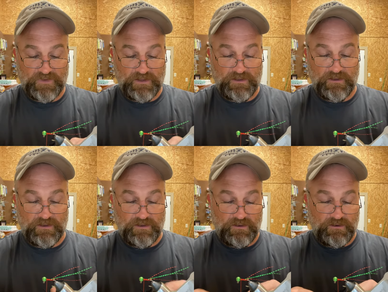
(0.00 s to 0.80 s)

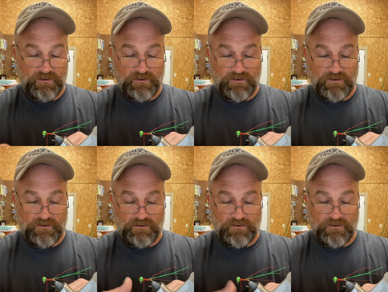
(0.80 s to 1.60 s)

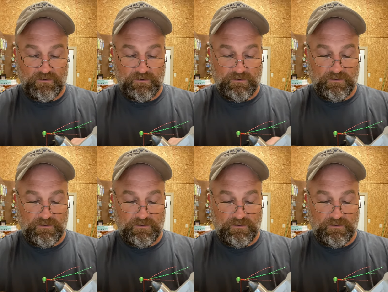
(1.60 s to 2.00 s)
(silence)